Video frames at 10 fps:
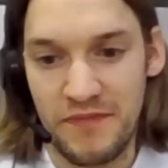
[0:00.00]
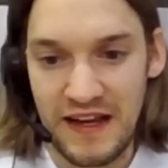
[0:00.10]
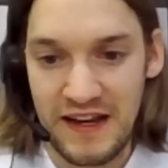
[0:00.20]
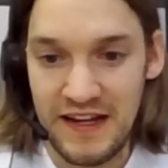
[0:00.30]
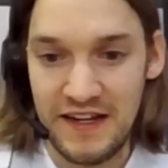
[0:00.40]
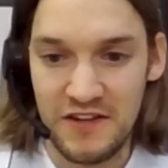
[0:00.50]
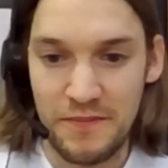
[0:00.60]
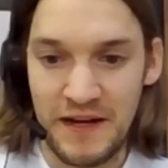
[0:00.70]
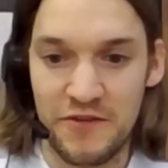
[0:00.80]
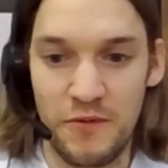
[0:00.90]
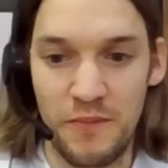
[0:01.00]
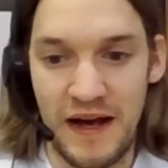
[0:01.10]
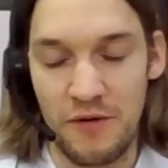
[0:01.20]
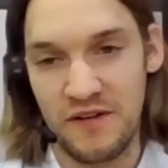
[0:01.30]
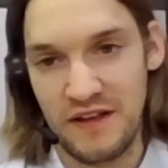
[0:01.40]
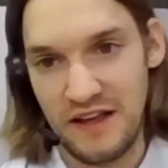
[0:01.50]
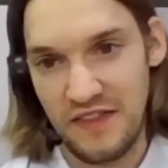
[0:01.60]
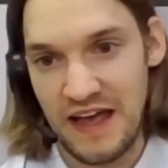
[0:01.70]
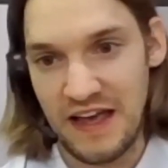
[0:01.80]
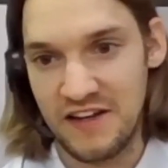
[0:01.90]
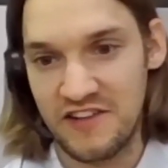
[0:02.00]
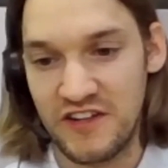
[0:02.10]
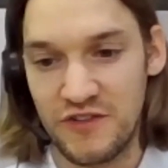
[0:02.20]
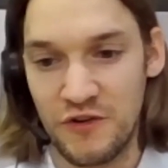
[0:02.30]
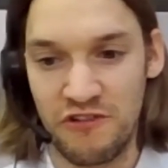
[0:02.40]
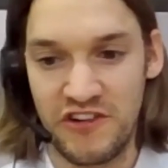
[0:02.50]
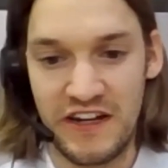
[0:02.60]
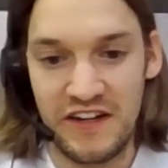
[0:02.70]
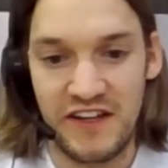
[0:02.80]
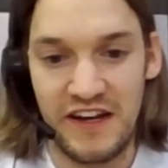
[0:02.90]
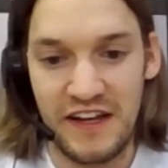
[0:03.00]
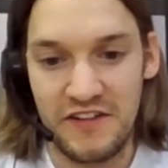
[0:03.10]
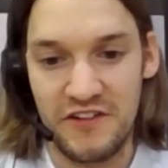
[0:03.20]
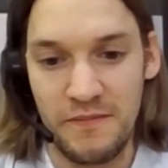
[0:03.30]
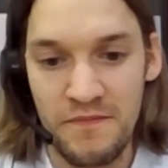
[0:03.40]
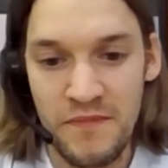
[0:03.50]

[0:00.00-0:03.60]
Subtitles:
that clean dispatchable power and that energy storage and interconnection?